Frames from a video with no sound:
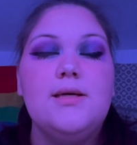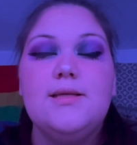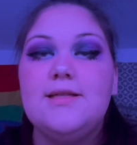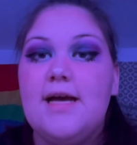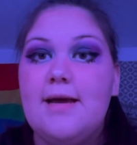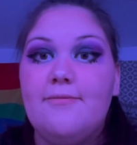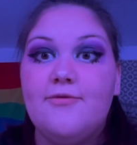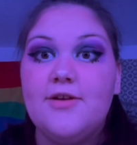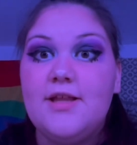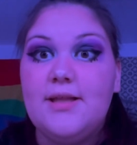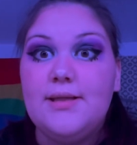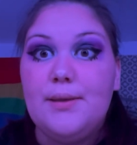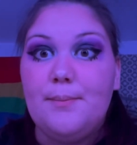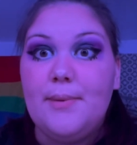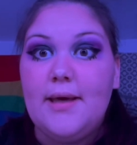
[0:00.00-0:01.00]
Time for the
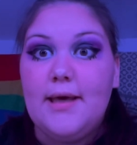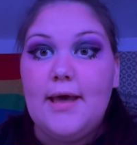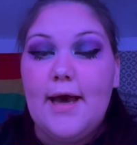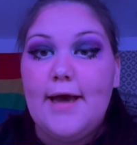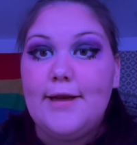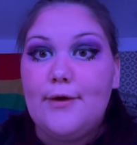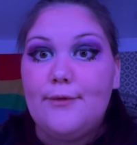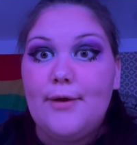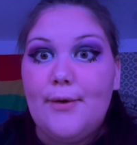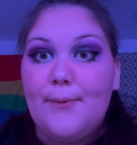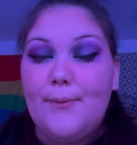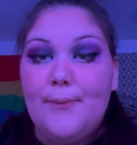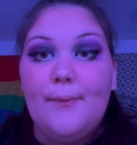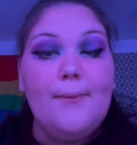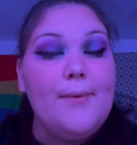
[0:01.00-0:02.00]
lippy. I don't know
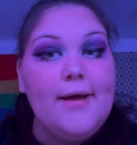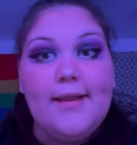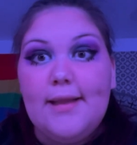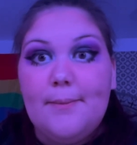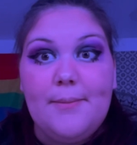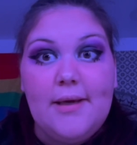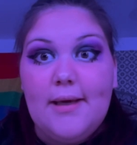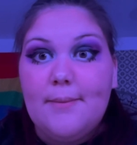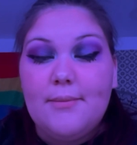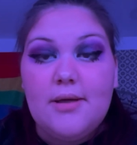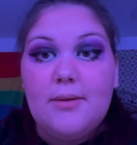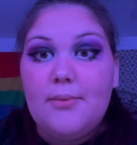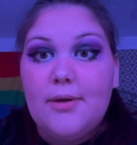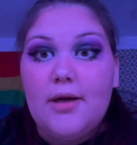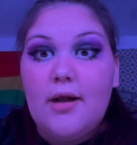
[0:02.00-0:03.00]
what lippy I'm going
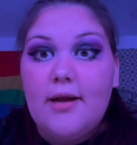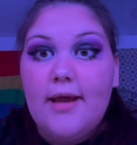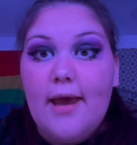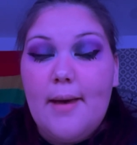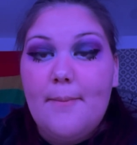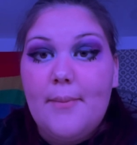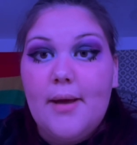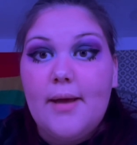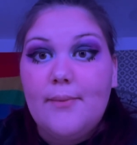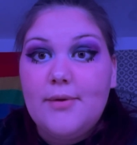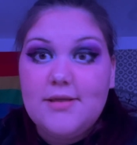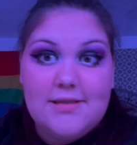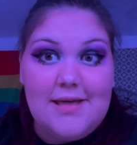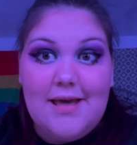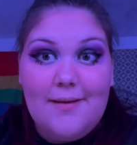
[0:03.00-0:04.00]
to put on yet, but
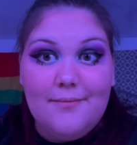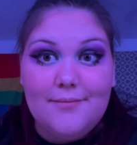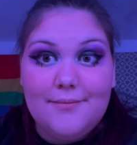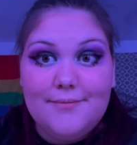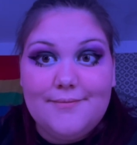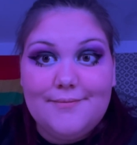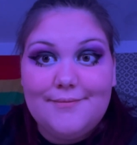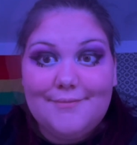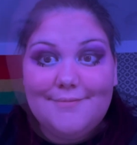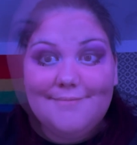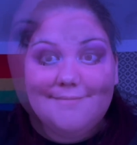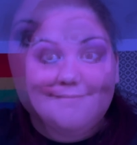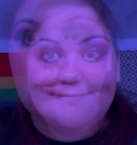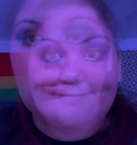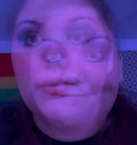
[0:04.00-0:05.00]
we'll see.
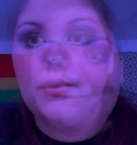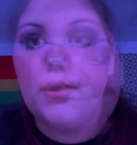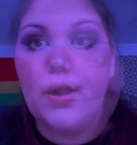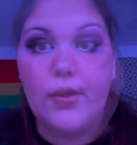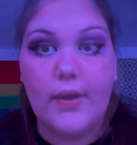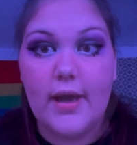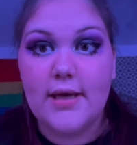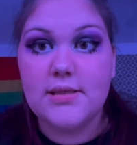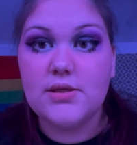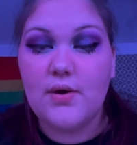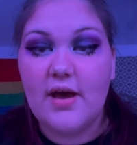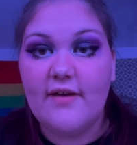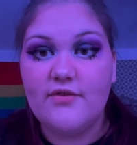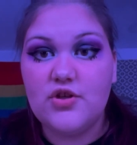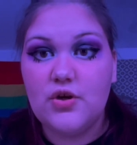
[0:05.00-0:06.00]
Okay, so
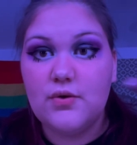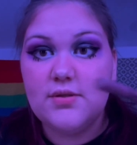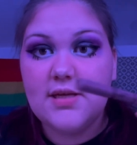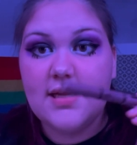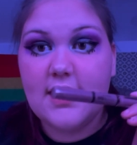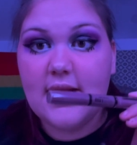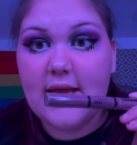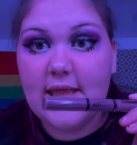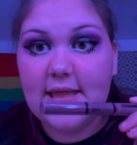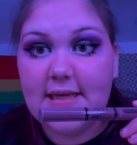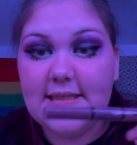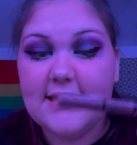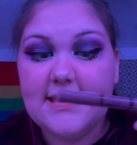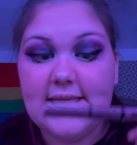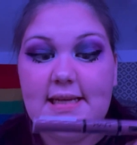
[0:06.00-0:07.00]
I have chosen
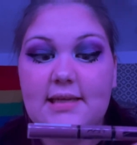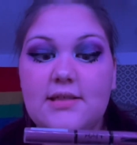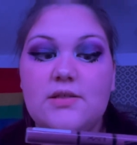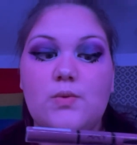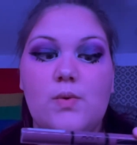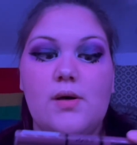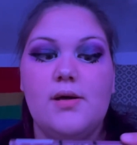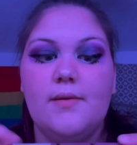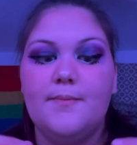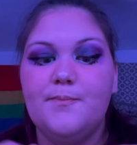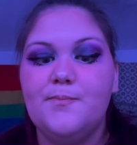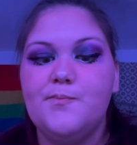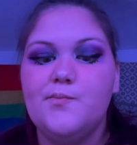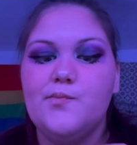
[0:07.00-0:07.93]
this NYX one.